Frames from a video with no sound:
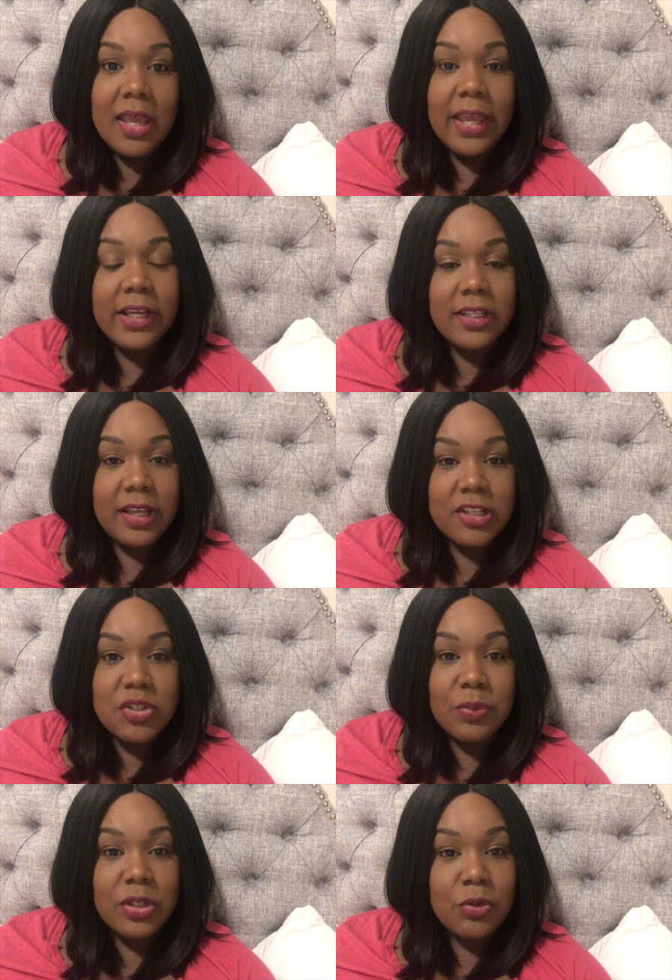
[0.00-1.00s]
in connection
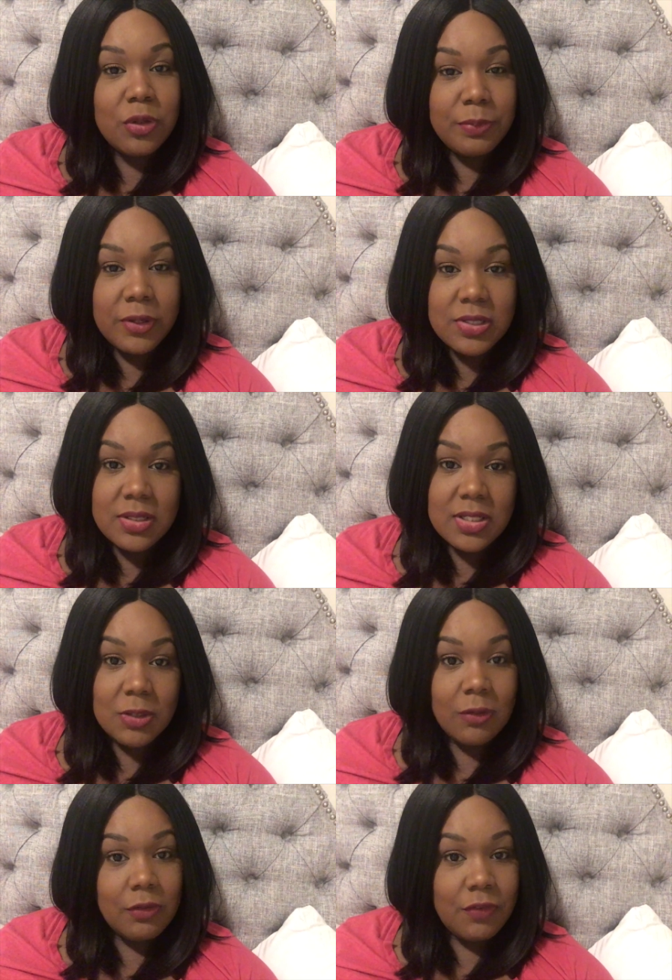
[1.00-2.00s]
with who the person is
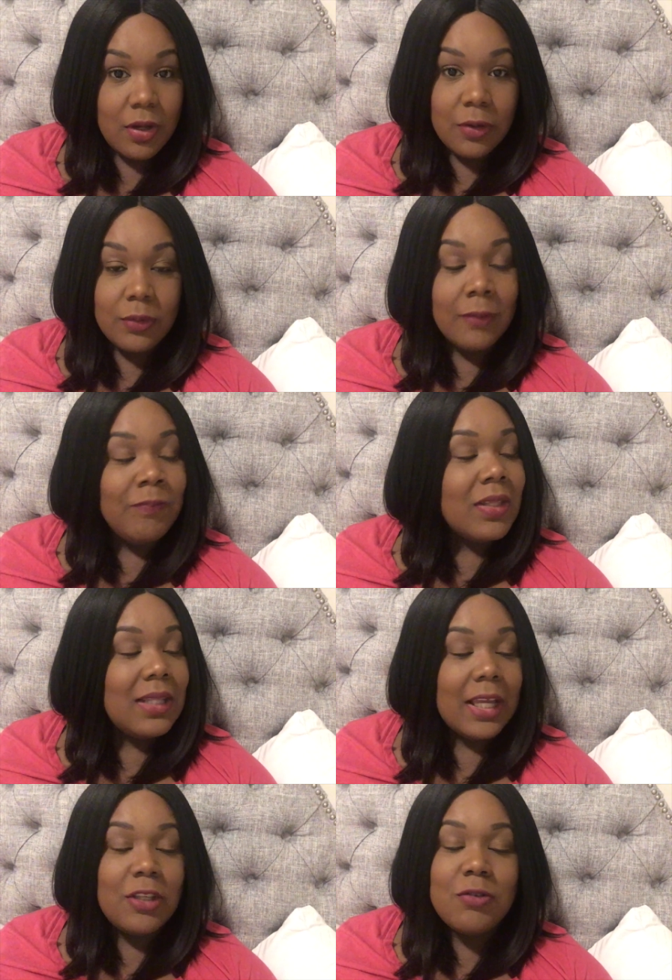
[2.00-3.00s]
on the phone.
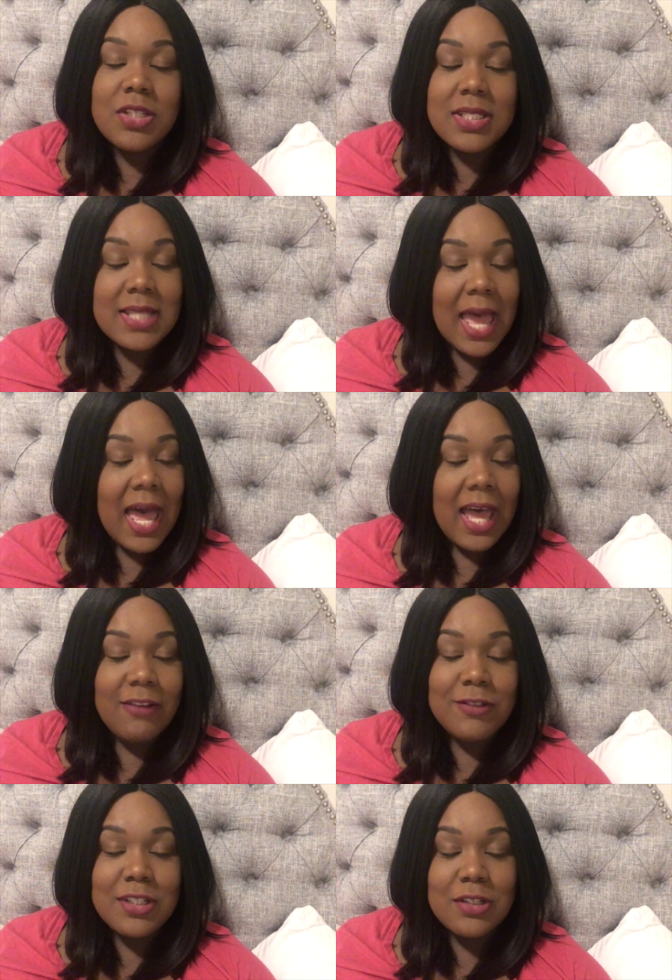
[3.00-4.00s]
Like, you just
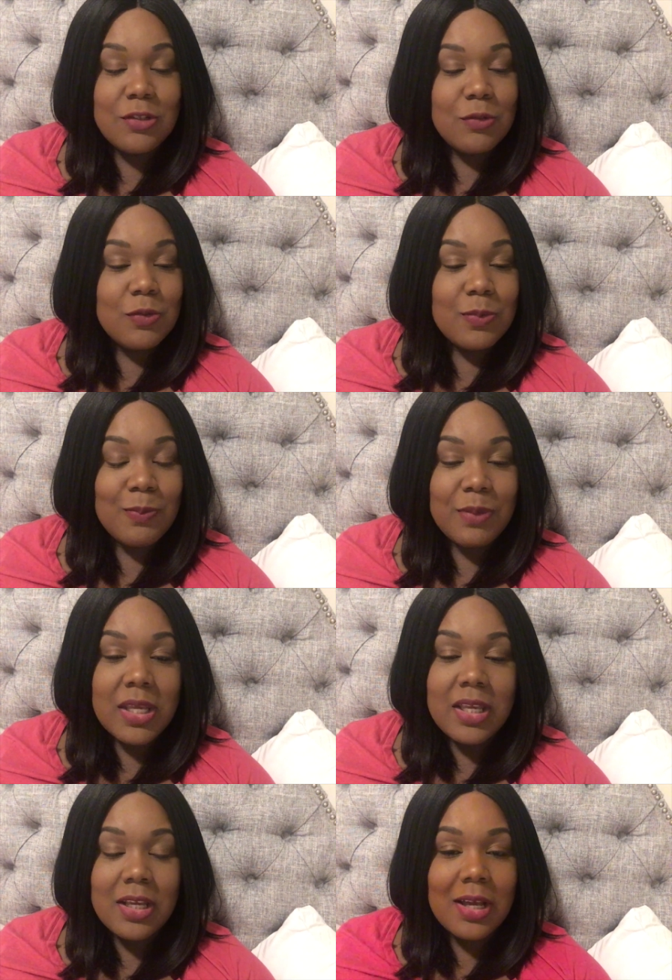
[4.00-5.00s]
have to
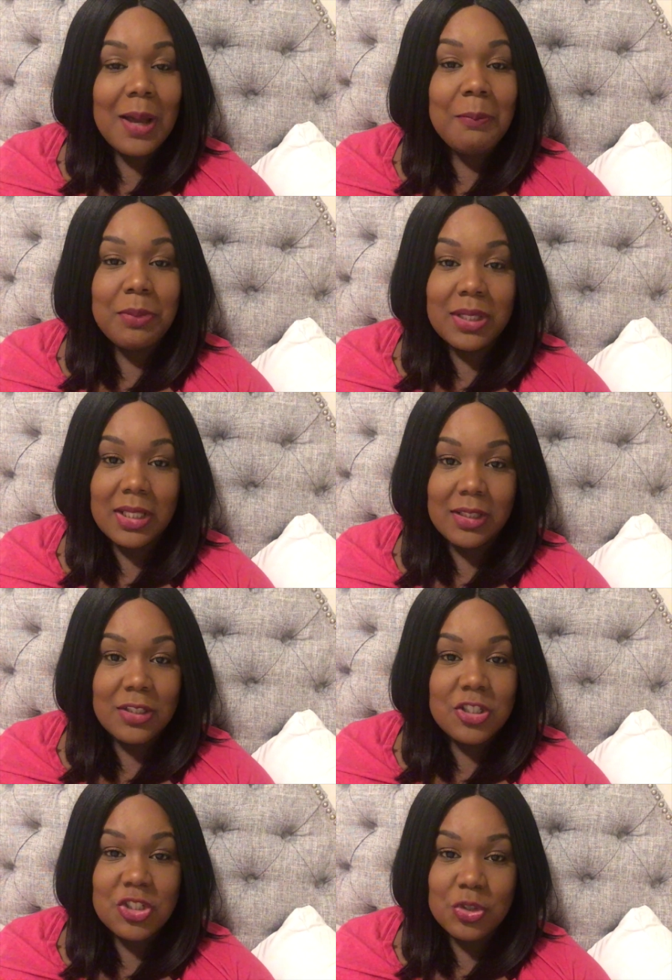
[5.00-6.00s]
be
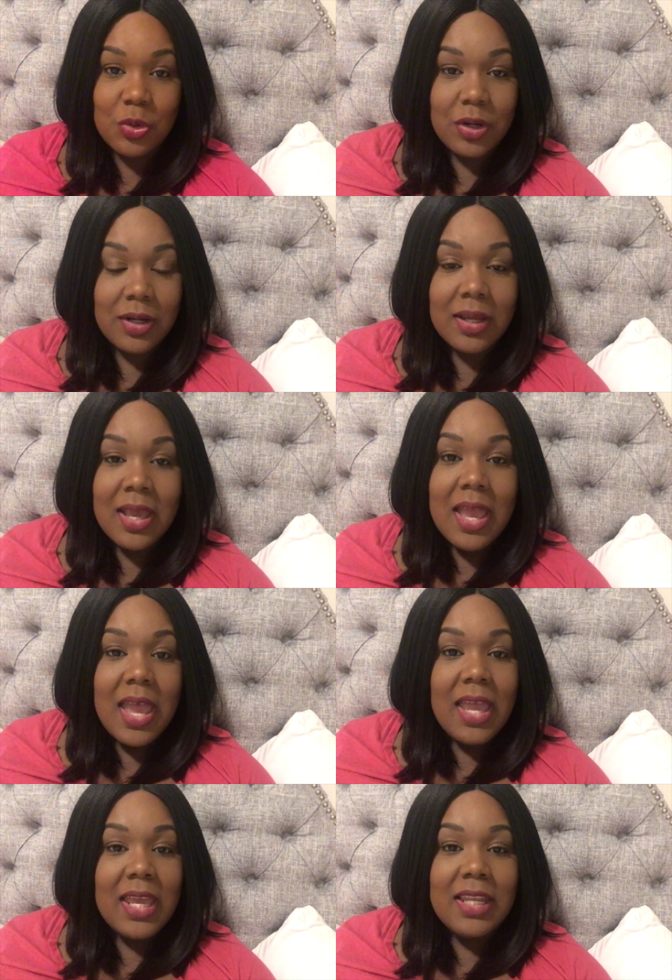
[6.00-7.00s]
completely sure.
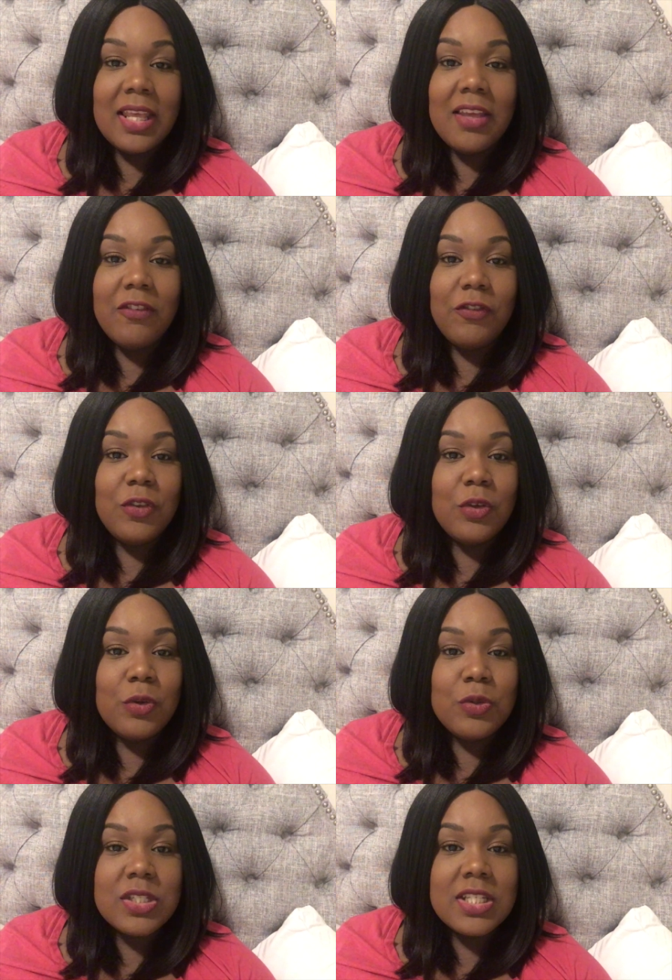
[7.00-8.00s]
And if
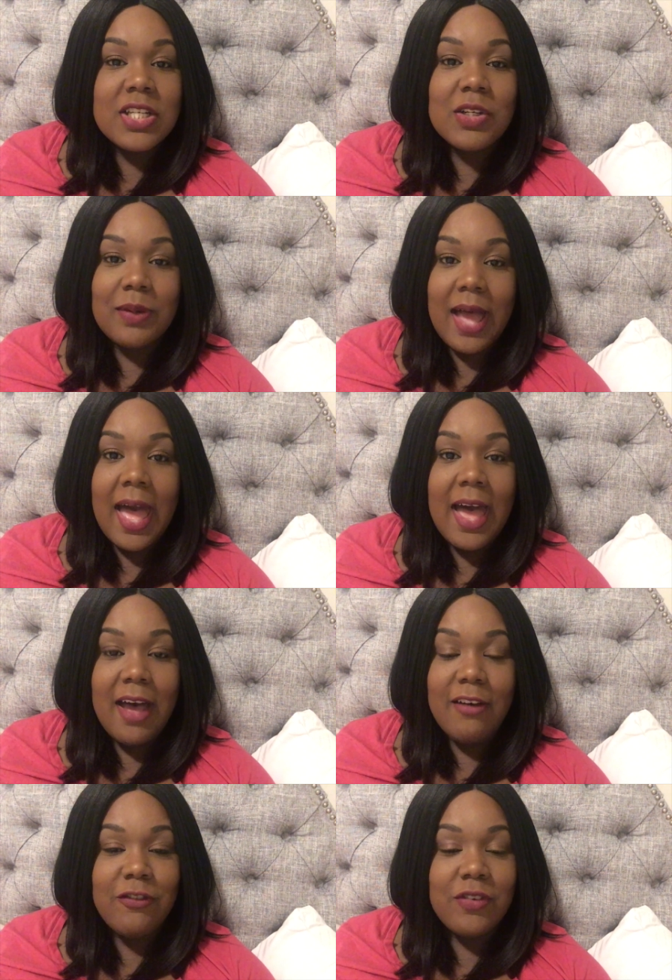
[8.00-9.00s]
you still
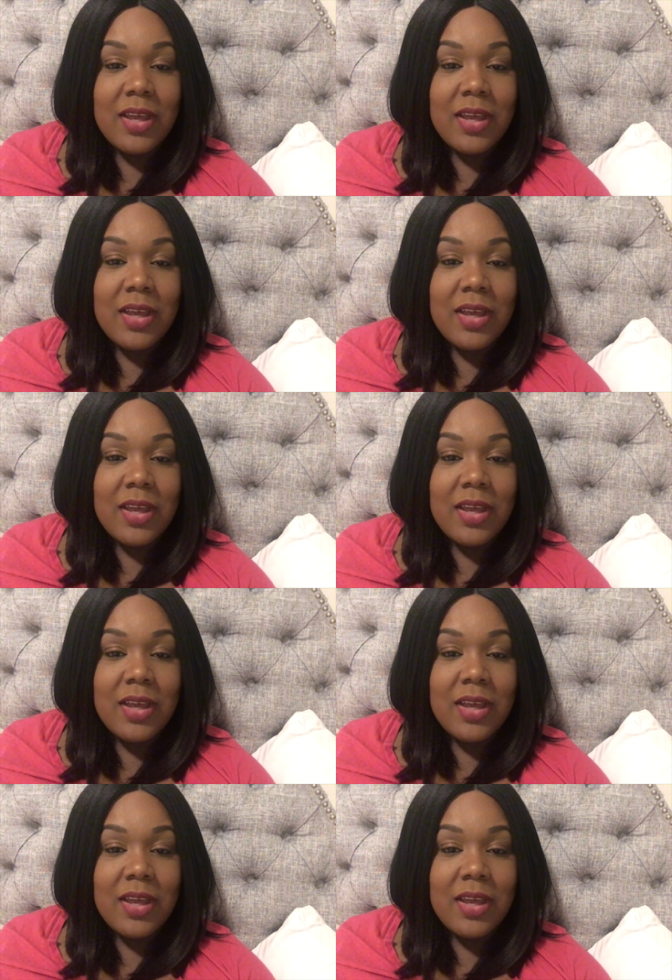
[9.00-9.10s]
have